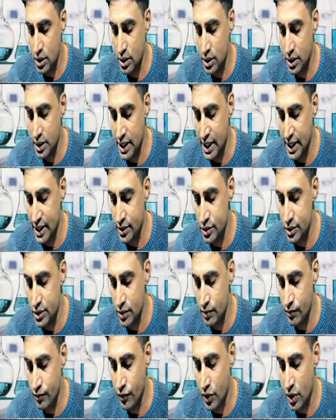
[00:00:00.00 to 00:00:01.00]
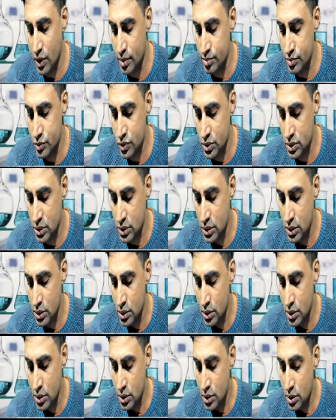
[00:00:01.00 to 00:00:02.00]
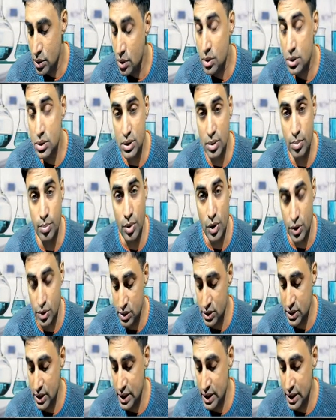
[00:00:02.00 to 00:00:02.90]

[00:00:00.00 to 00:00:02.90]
nitrogen forms some bonds.